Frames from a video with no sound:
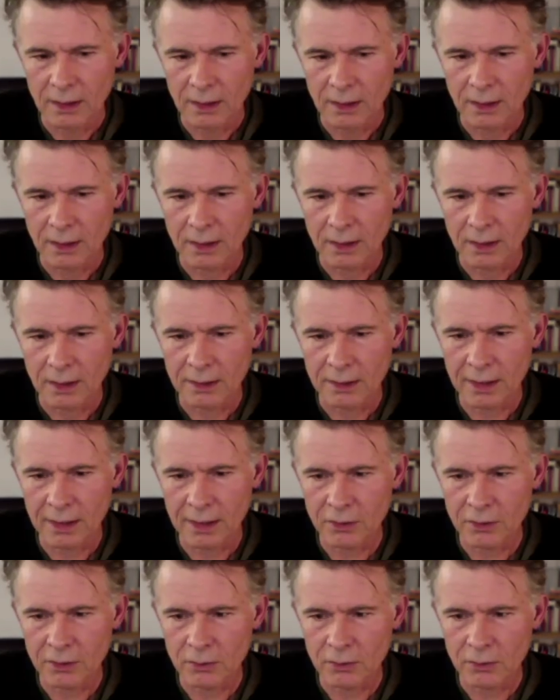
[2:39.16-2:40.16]
And
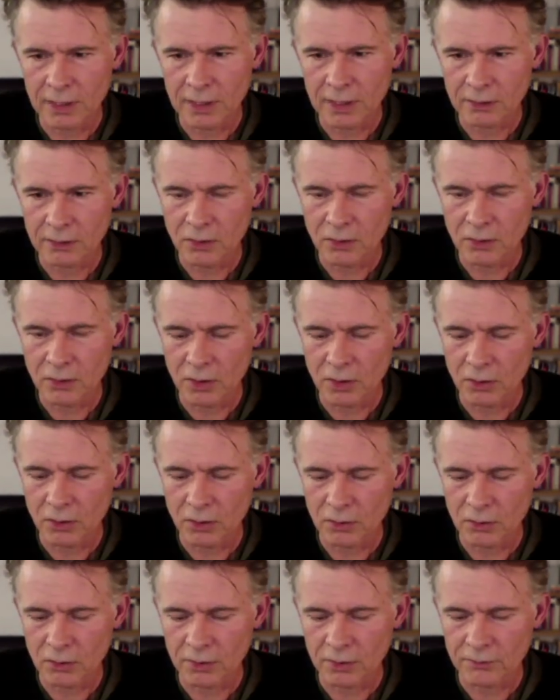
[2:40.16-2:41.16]
then you let
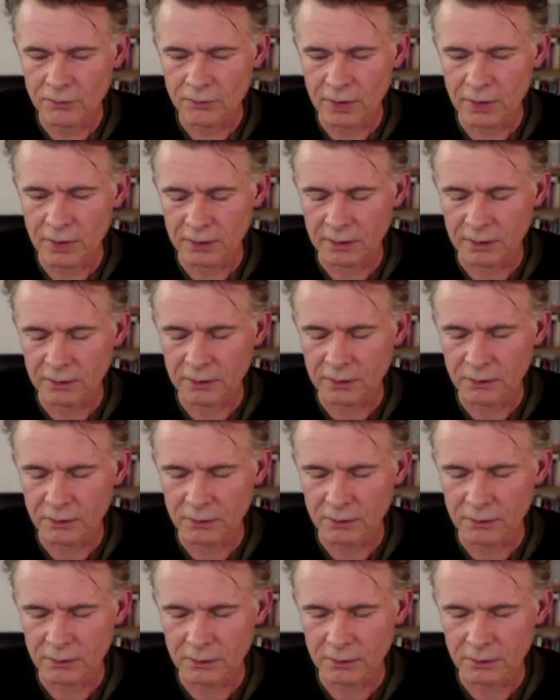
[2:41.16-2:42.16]
go of that
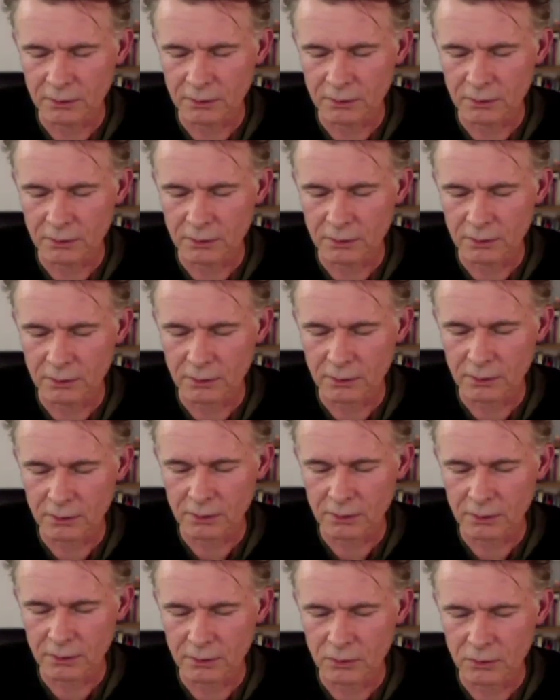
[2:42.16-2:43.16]

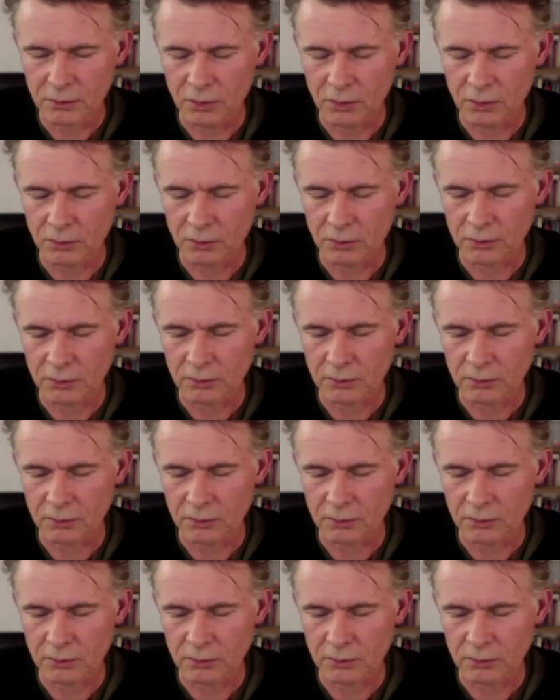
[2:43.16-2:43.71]
tone.